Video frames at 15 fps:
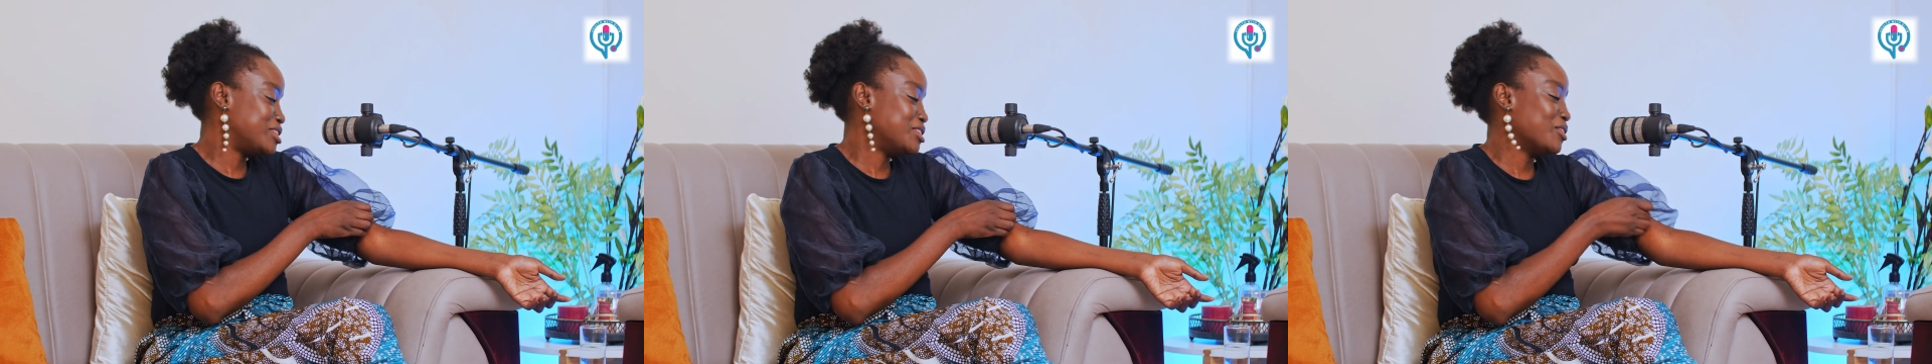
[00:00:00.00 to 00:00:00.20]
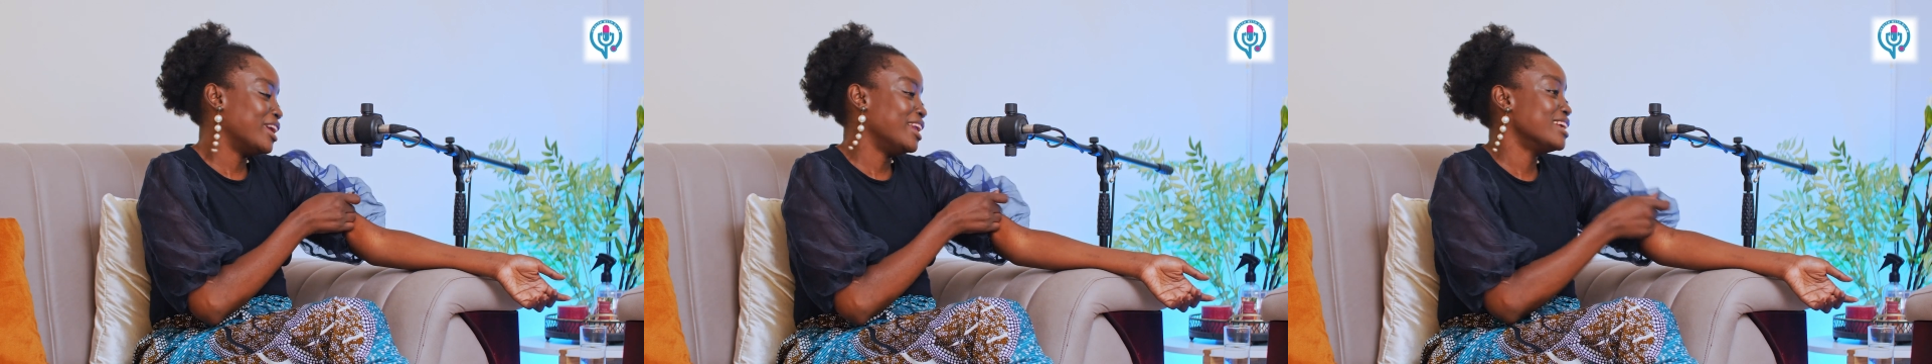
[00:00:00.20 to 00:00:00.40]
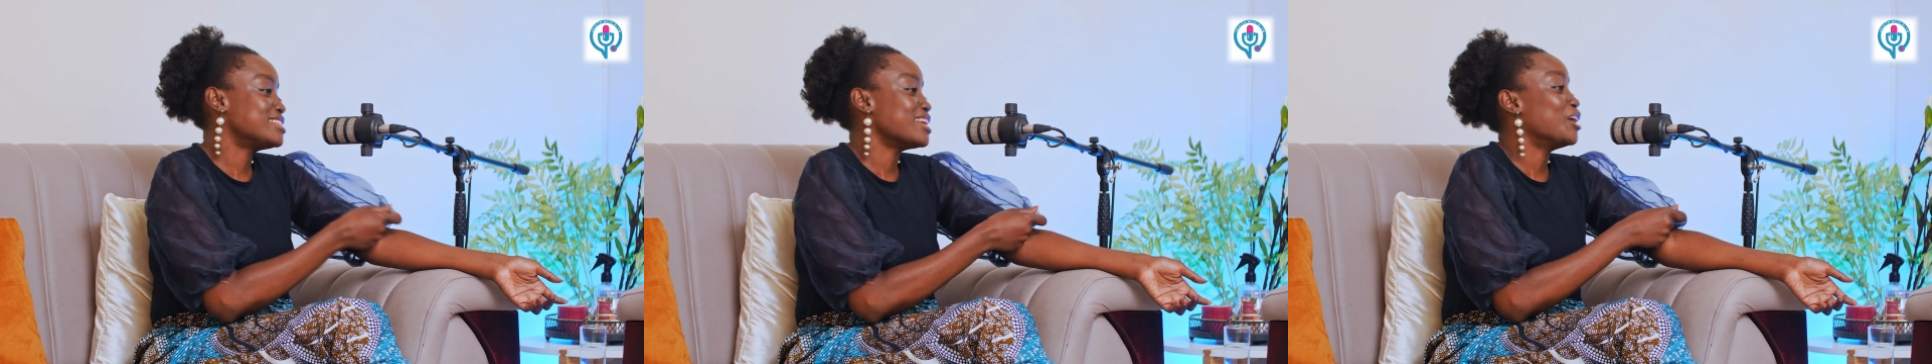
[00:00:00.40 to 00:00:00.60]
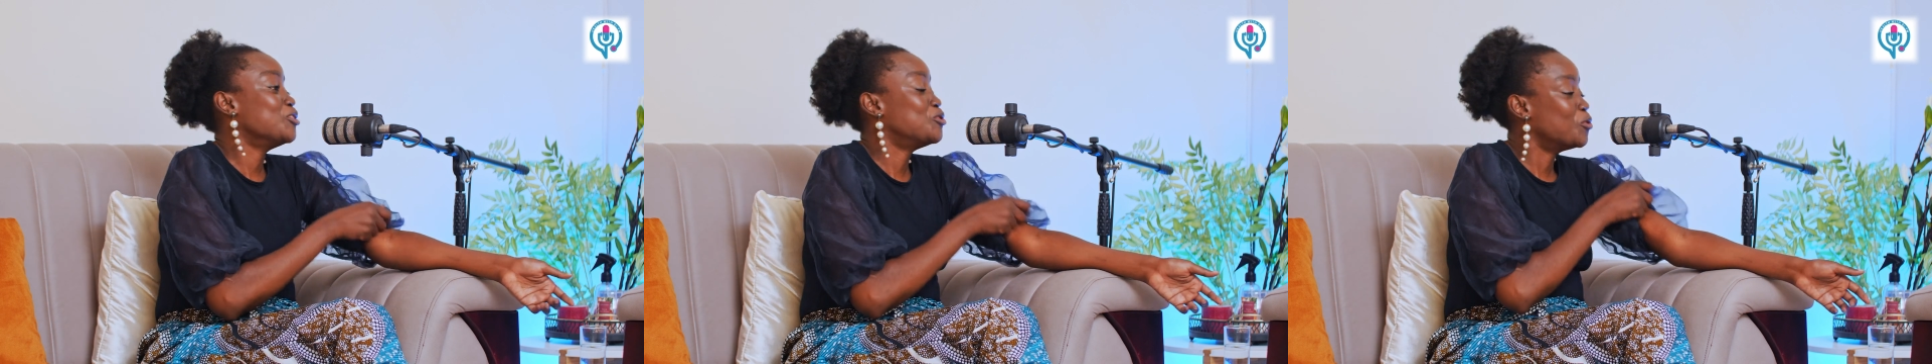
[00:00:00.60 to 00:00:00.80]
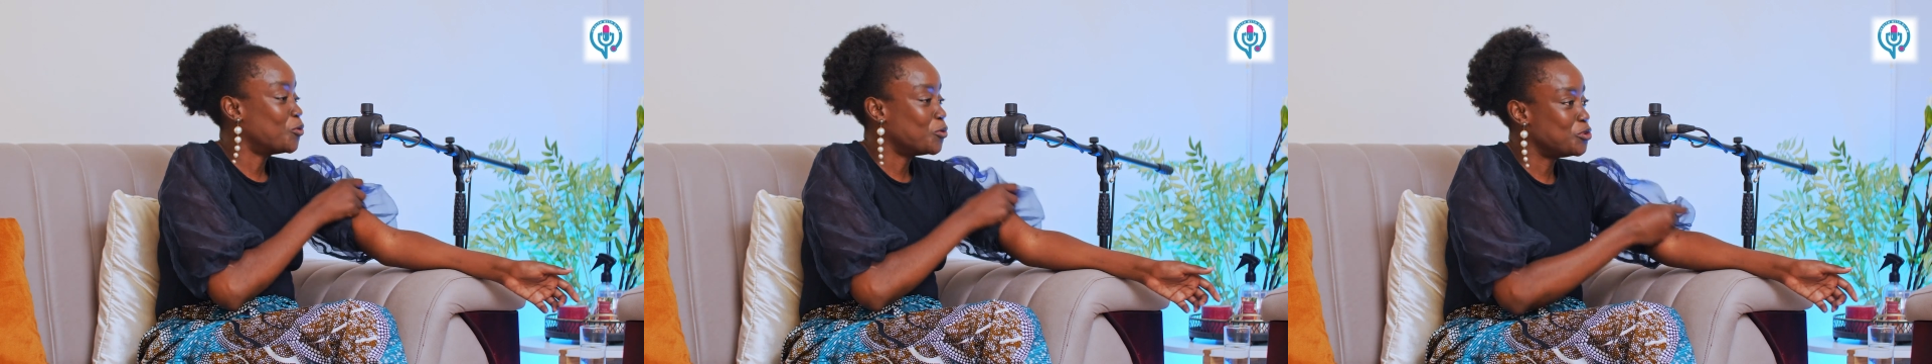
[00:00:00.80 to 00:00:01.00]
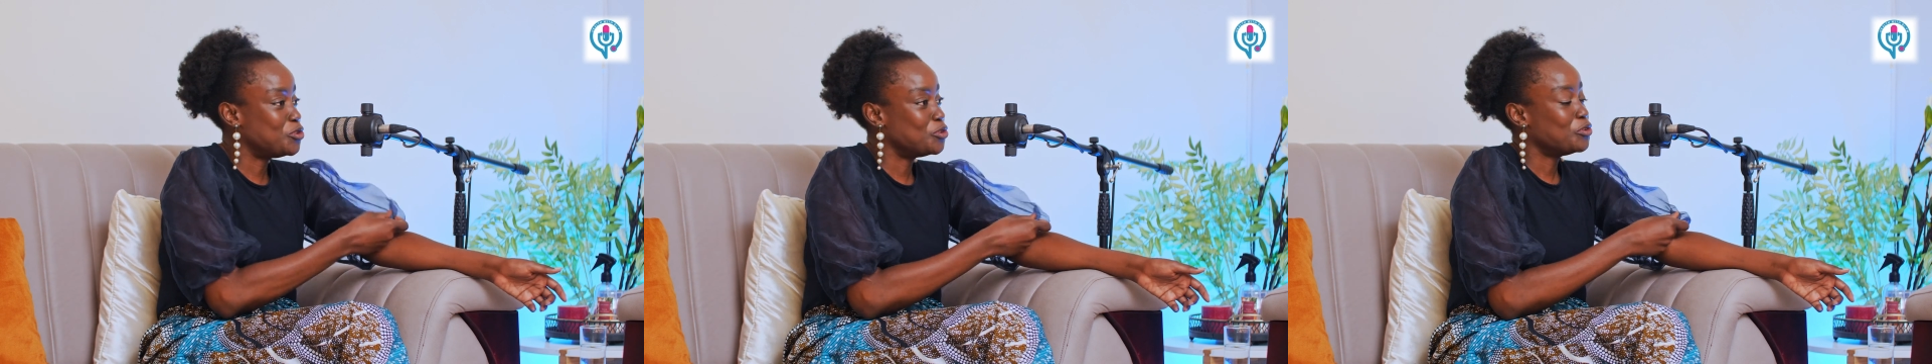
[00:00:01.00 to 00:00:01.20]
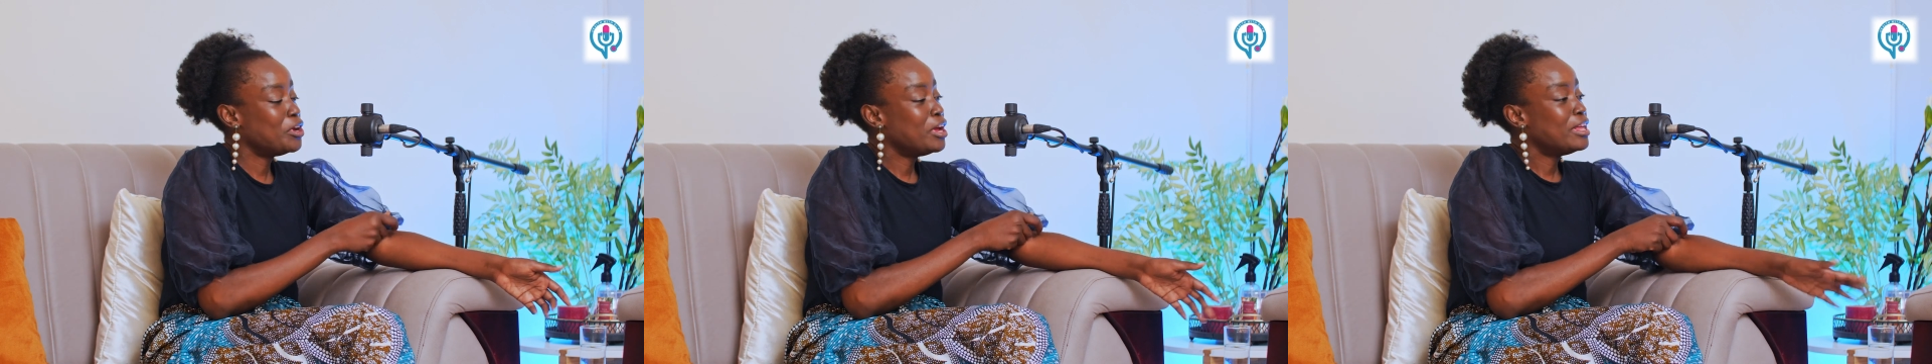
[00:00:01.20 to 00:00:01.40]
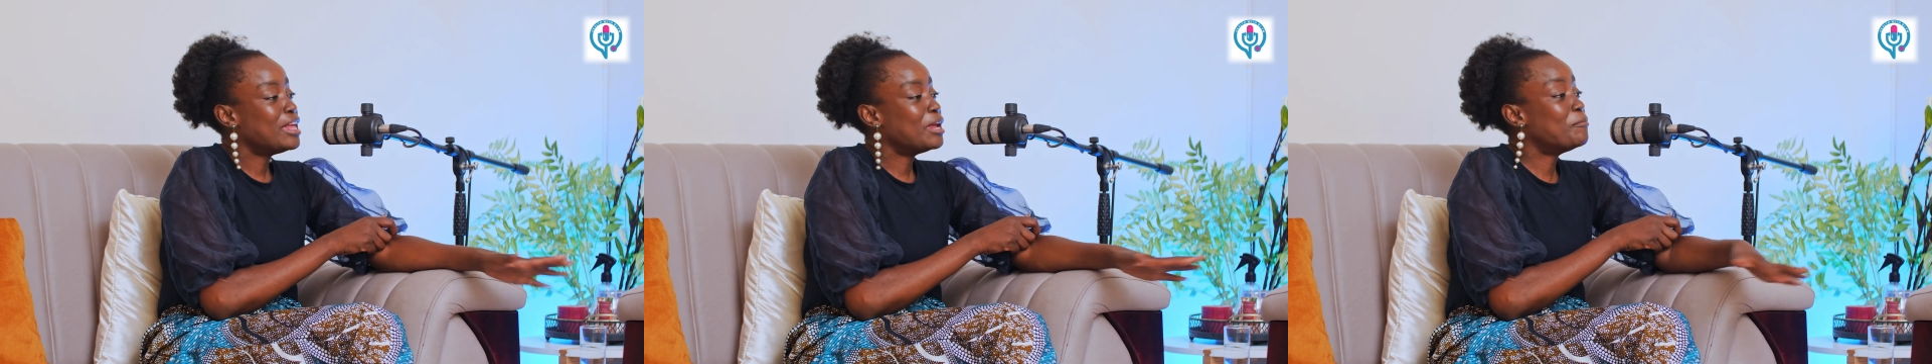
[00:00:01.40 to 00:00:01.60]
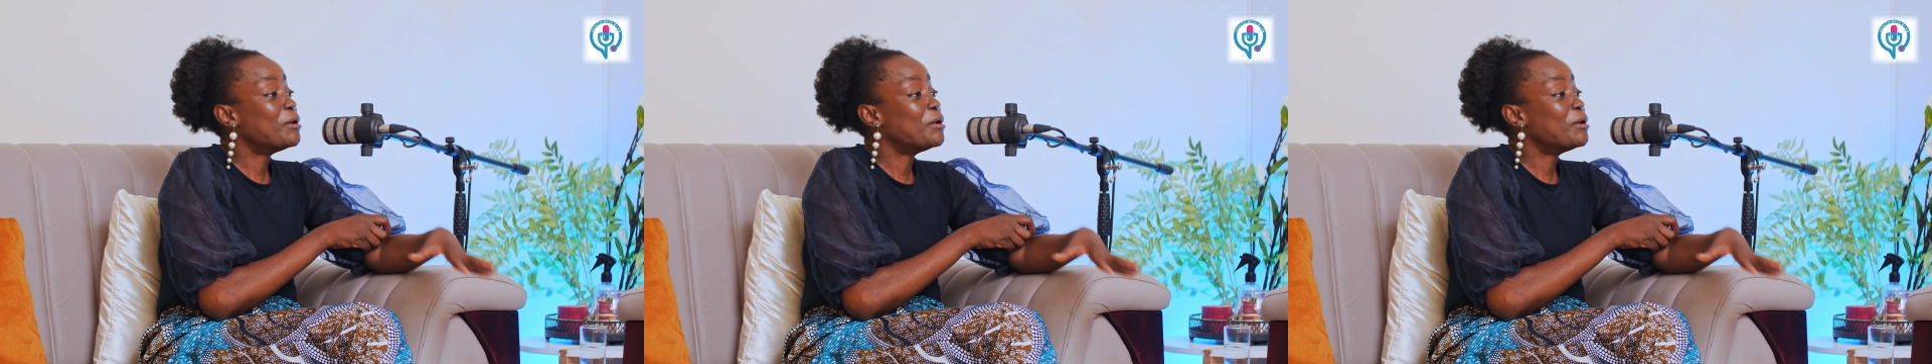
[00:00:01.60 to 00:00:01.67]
cell unless I told you that.